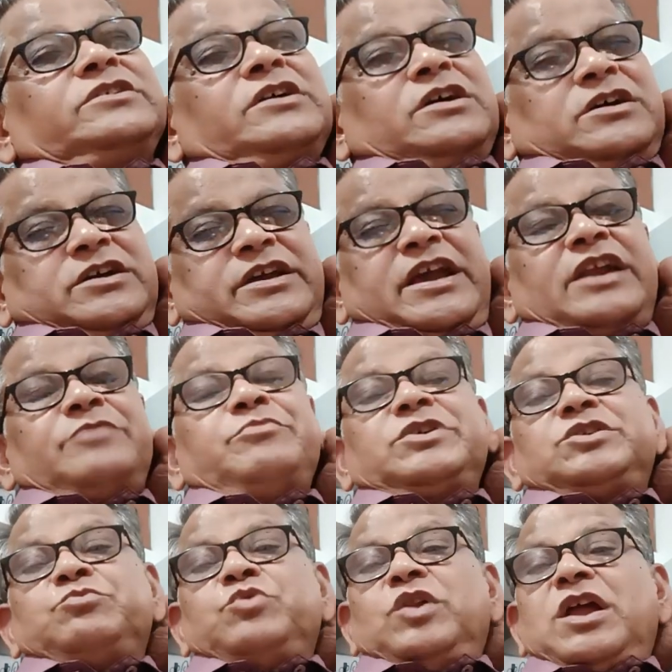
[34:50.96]

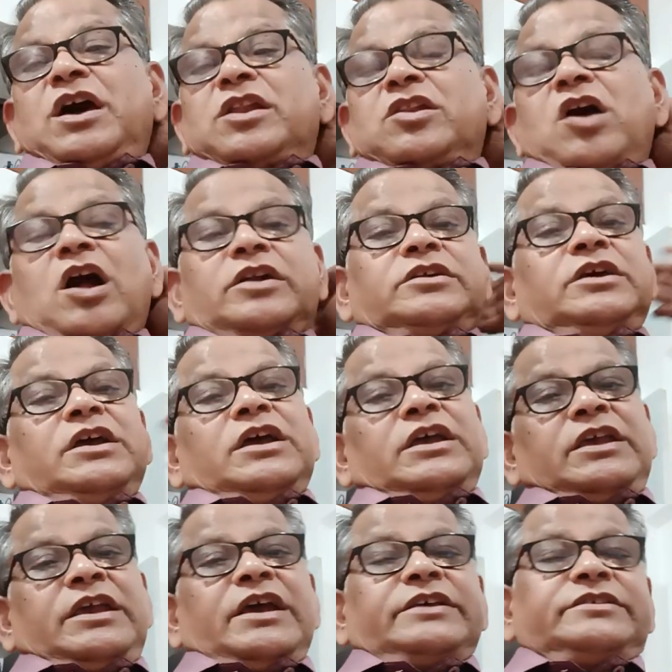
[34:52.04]
admissible or not.
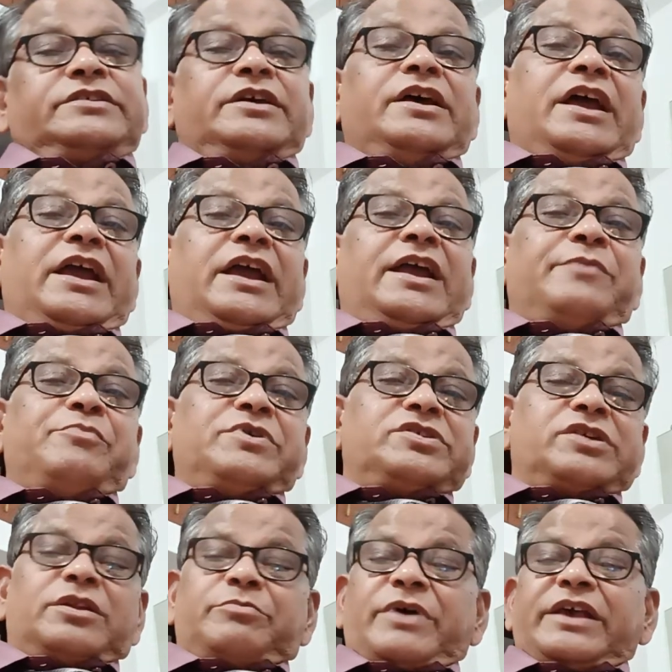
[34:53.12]
Yes,
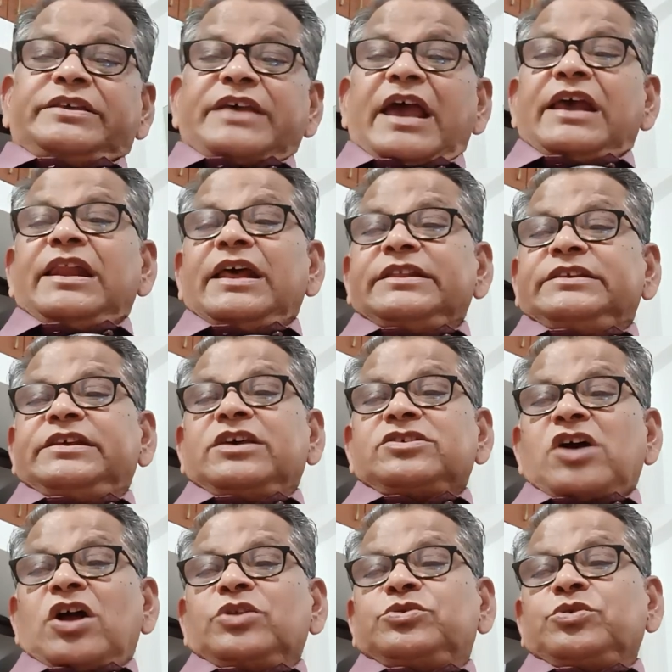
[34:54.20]
admission by silence is
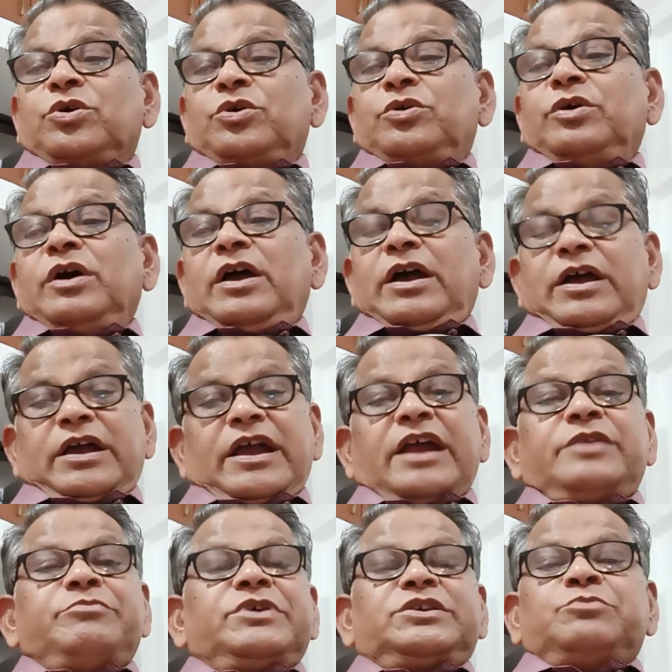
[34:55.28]
also
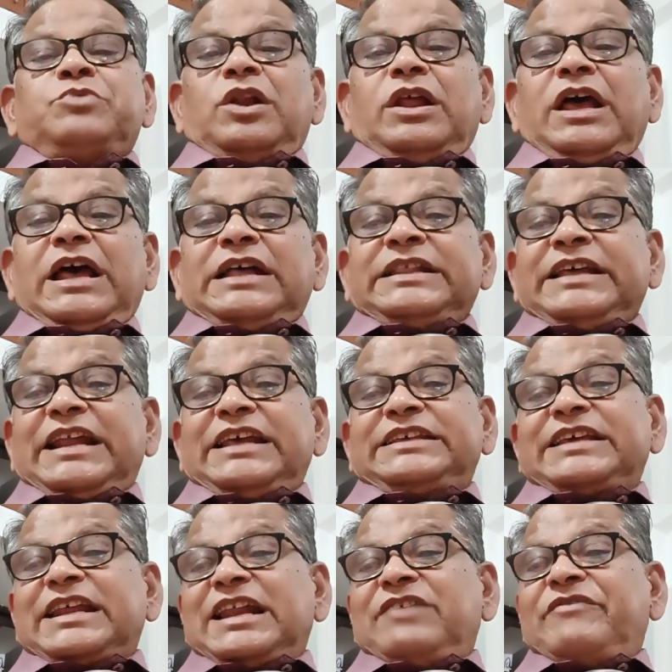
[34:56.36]
admissible. There
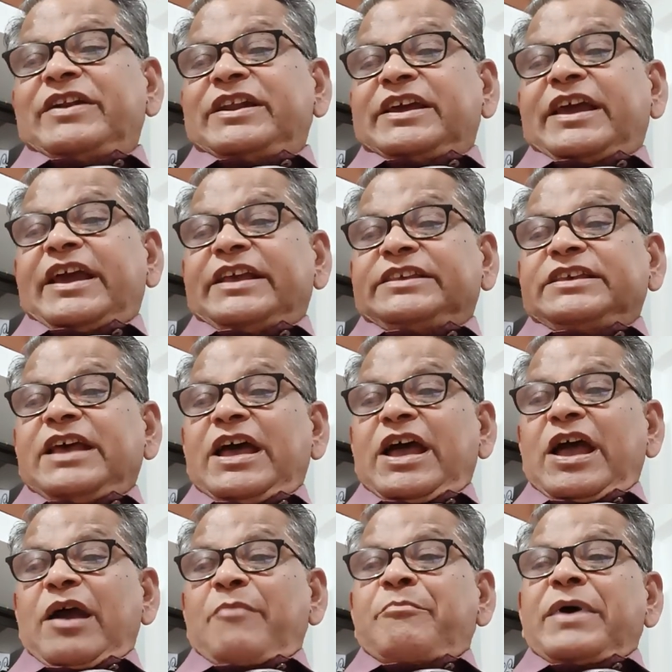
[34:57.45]
is a relevant case,
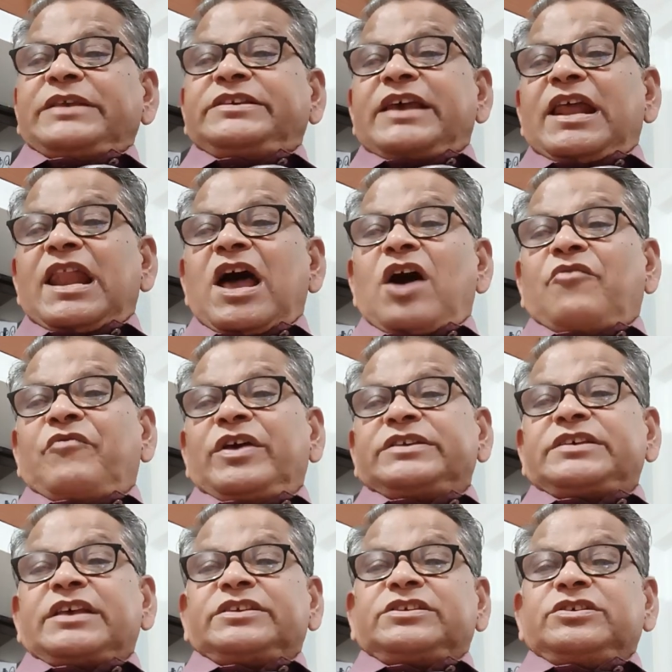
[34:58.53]
Basela
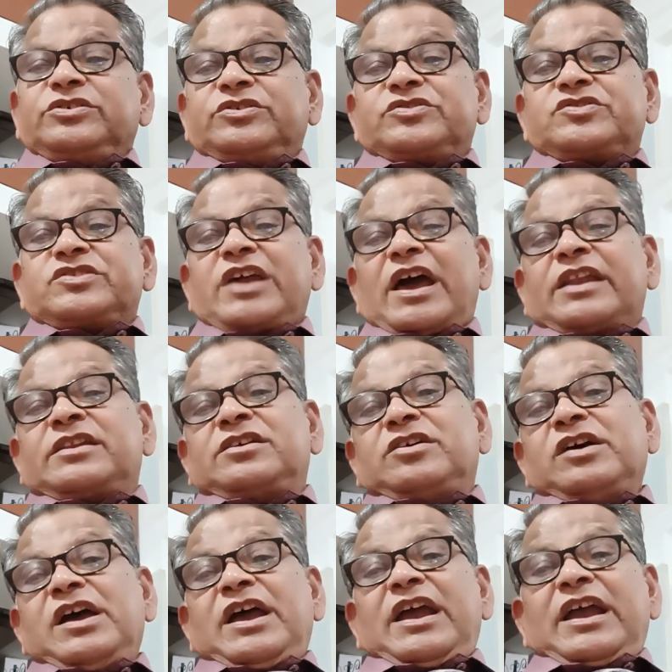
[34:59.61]
versus Stern,
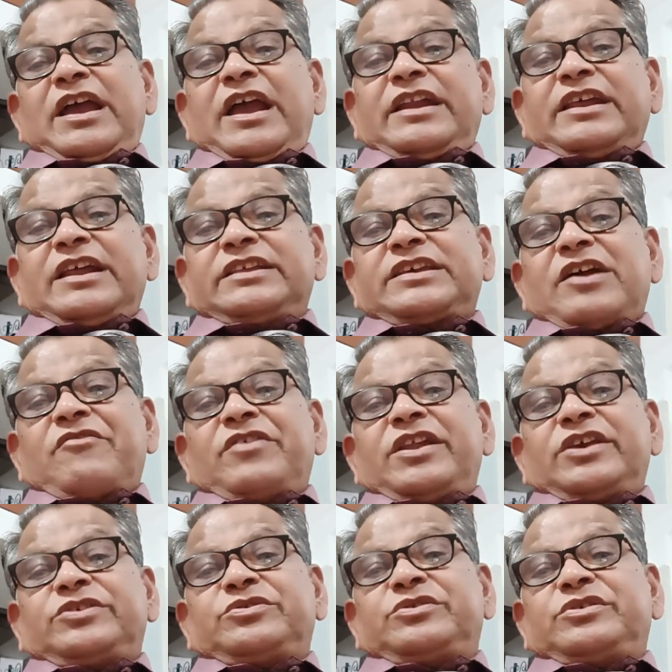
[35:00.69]

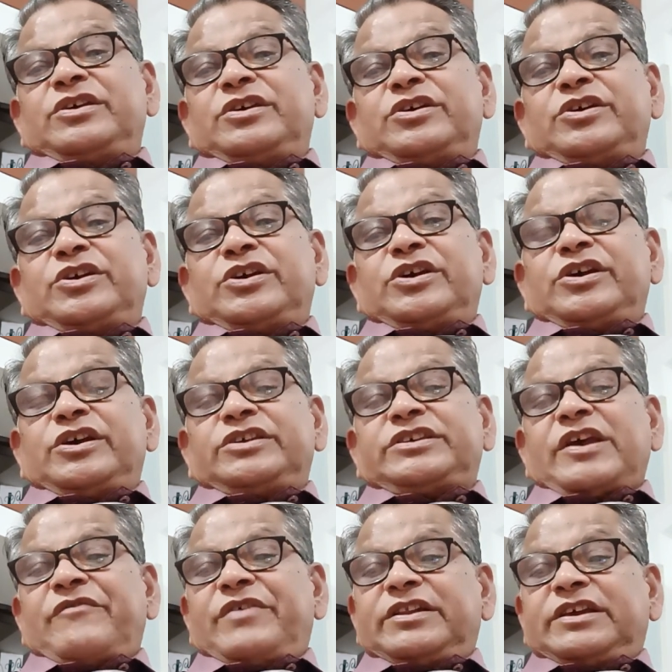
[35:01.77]

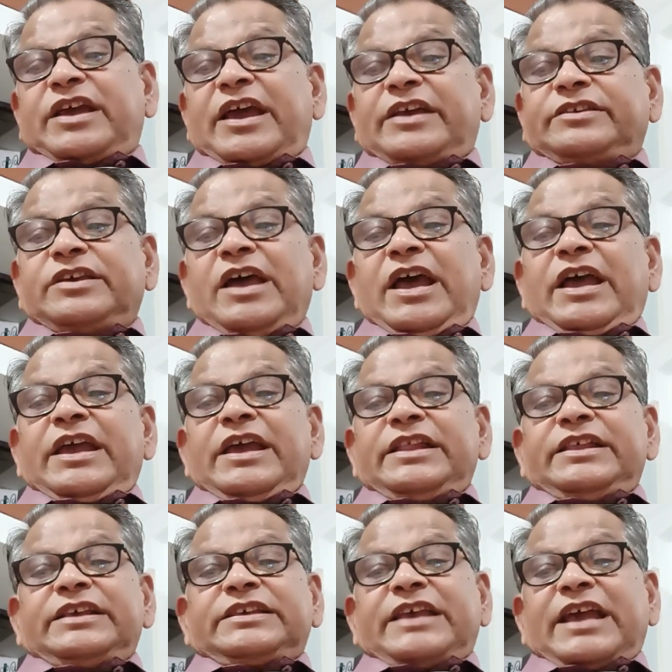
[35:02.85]
1877 case. In
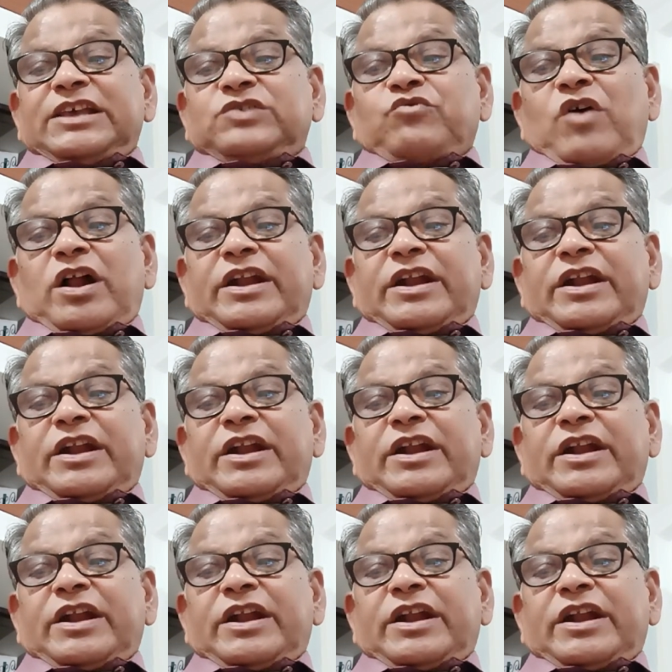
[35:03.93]
this case, what